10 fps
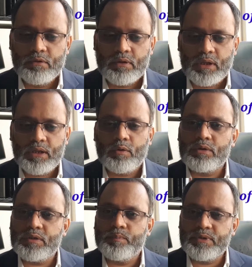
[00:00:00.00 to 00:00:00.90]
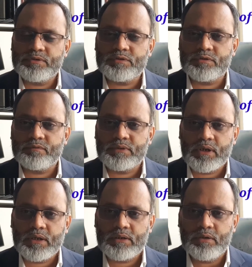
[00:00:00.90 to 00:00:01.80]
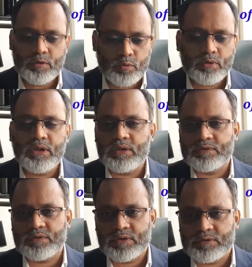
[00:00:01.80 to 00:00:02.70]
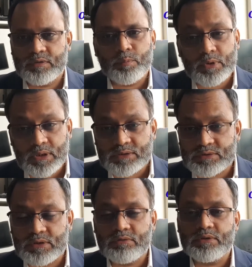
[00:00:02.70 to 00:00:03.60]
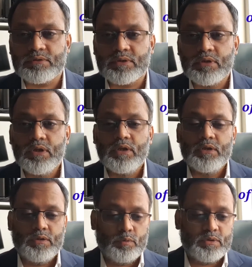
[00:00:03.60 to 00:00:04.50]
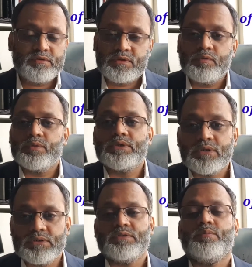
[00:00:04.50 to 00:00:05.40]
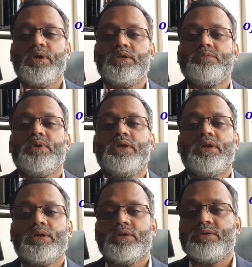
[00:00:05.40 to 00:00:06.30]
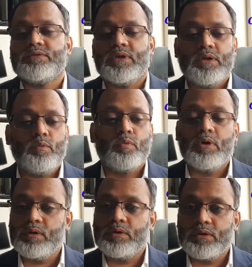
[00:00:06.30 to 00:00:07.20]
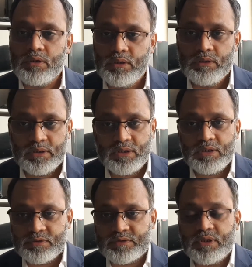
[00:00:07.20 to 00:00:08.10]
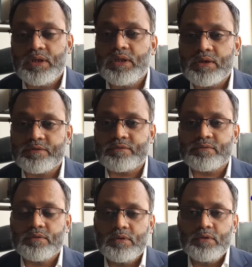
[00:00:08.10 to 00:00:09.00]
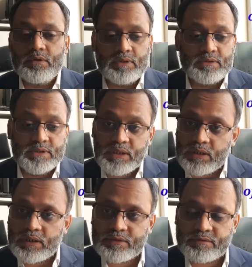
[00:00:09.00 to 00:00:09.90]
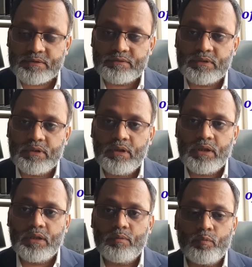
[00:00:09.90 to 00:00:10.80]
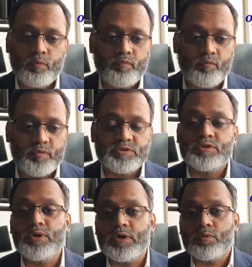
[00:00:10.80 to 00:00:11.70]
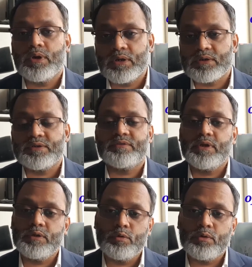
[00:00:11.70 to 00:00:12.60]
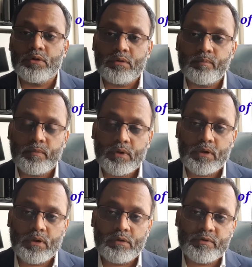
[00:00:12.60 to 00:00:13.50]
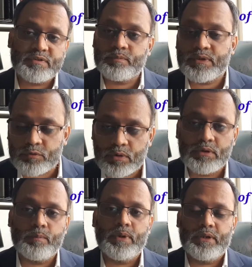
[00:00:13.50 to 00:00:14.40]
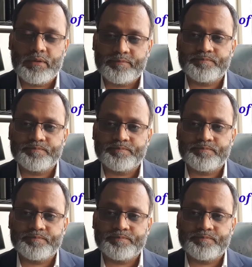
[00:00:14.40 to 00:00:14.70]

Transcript: and on the basis of that you can assess the potential risk. You can sit with the risk management and understand what key risk areas they are assessing and which you need to address in your risk-based audit plan.